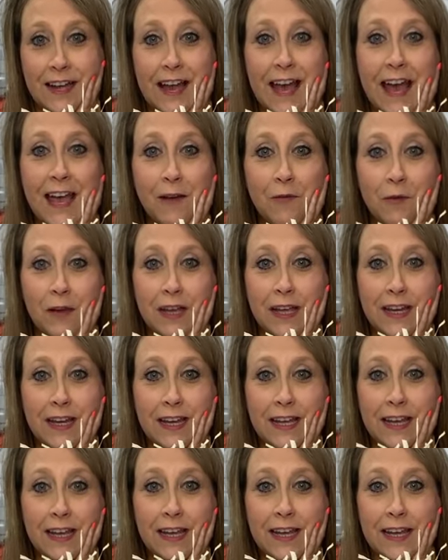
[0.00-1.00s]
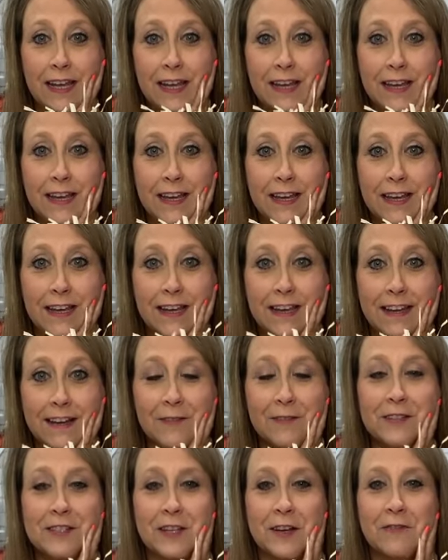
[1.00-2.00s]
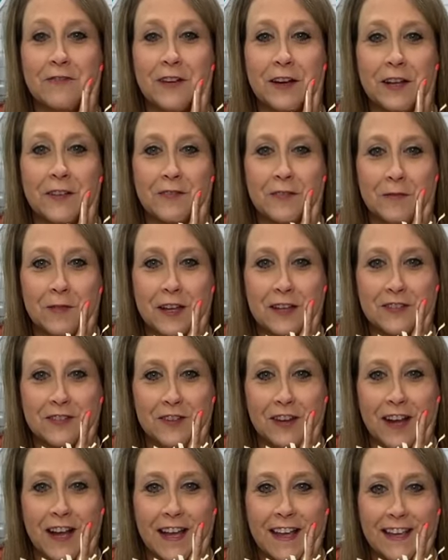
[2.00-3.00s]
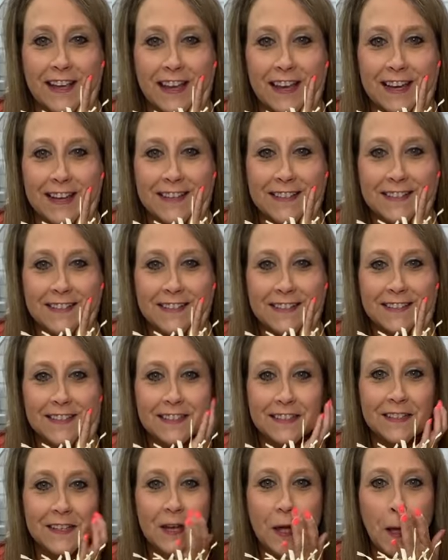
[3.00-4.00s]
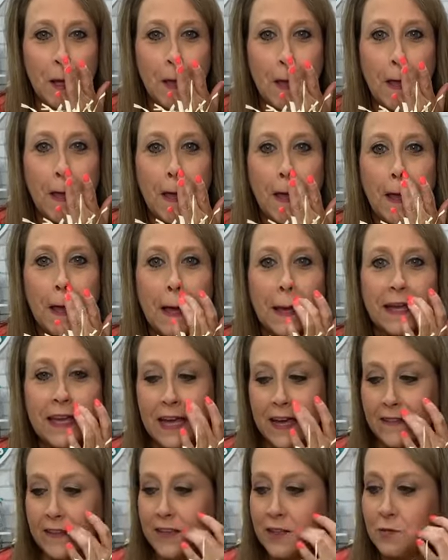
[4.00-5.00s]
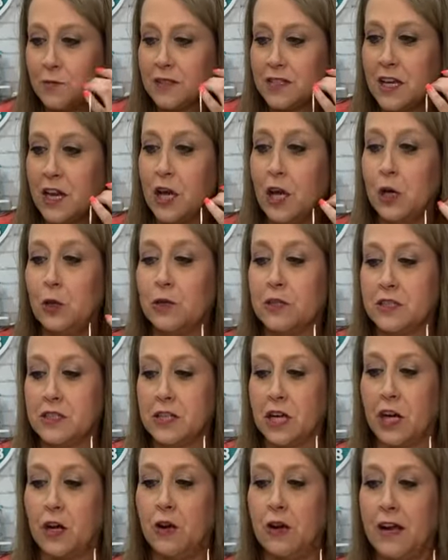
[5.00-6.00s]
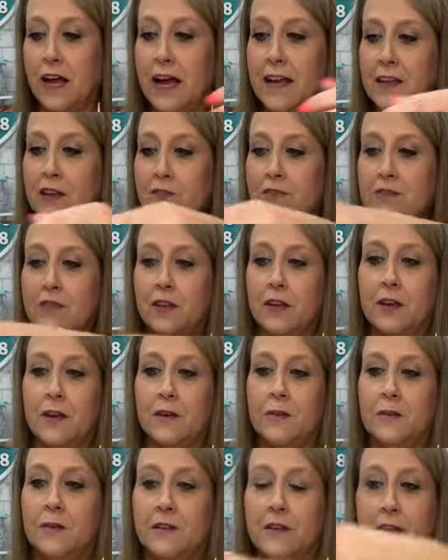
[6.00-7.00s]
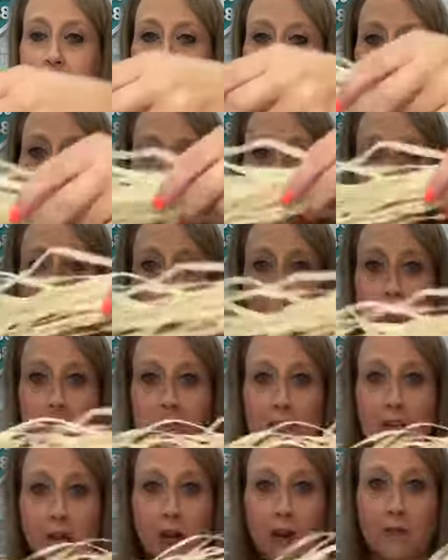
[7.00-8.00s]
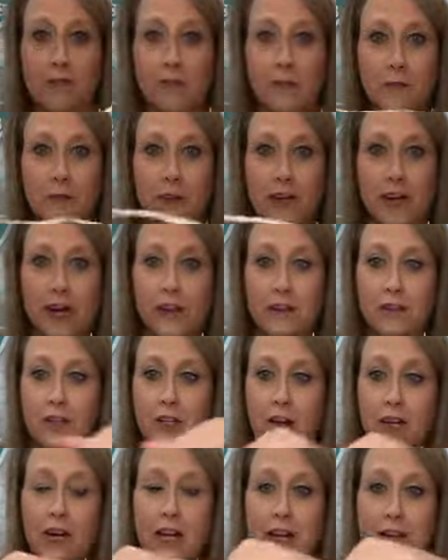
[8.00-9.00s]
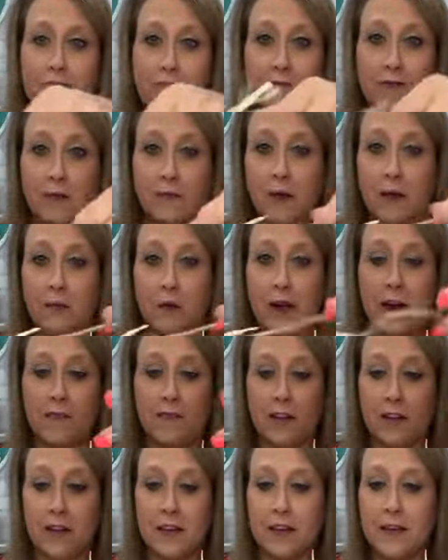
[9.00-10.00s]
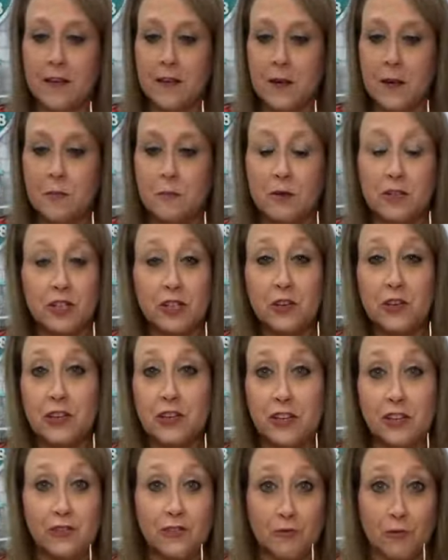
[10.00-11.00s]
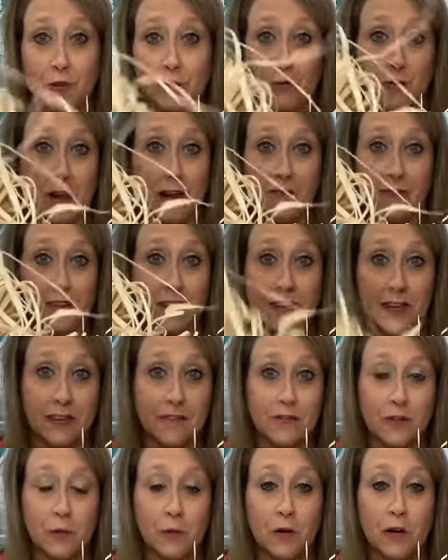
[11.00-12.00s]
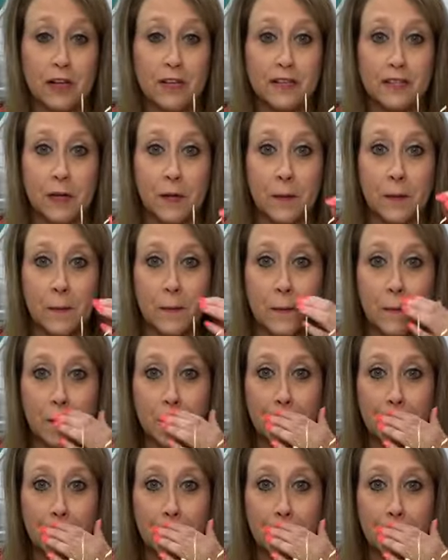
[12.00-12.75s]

Hey, Wendy. We're so funny from yesterday. Yes. Yeah, this was a hula skirt. I used the the hula skirt from the Dollar Tree for my raffia, but you could use real raffia if you wanted to.